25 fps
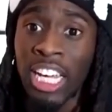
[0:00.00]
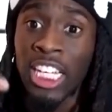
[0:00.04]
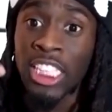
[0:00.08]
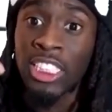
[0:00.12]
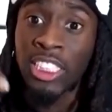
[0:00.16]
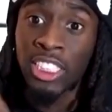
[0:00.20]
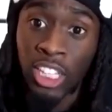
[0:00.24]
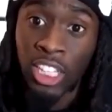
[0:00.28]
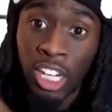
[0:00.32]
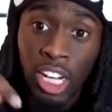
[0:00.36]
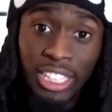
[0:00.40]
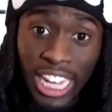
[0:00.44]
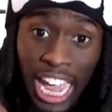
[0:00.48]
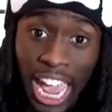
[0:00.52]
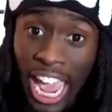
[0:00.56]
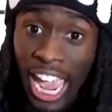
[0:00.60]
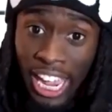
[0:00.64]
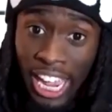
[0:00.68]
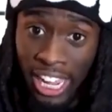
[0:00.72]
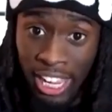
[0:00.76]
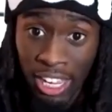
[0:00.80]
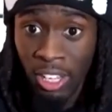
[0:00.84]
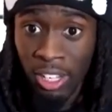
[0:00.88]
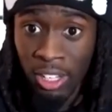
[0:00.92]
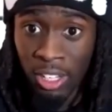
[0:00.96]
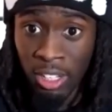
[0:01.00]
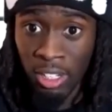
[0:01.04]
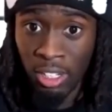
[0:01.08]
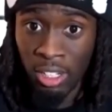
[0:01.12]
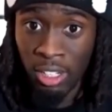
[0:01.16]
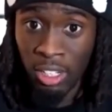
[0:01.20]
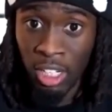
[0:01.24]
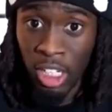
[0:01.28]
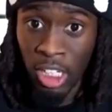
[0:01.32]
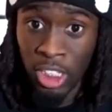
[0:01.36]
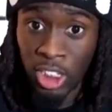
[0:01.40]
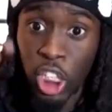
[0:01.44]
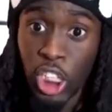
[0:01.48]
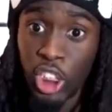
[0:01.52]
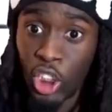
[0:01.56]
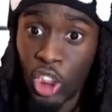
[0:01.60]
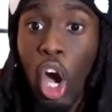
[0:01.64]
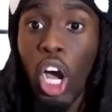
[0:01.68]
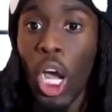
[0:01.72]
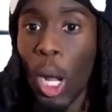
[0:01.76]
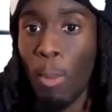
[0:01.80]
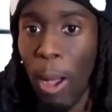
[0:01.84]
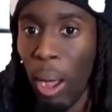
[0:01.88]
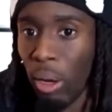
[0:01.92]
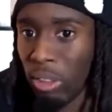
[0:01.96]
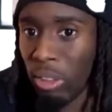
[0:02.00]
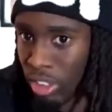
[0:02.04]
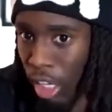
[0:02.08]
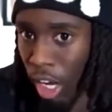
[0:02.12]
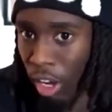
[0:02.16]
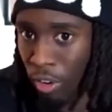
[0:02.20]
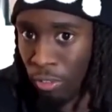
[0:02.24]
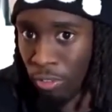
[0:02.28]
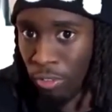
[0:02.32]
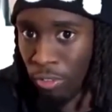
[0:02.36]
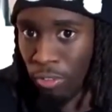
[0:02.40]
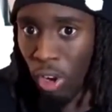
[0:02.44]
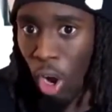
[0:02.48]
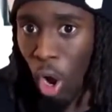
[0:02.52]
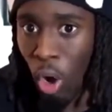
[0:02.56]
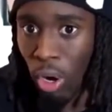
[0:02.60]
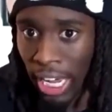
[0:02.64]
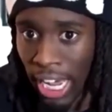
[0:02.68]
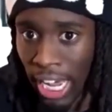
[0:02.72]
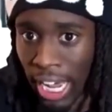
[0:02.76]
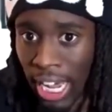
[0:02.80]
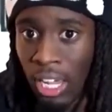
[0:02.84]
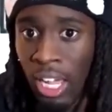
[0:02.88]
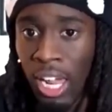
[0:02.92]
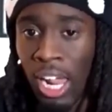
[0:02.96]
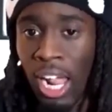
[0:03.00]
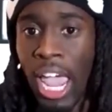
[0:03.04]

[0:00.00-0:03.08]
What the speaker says: today to talk about stuff. Okay?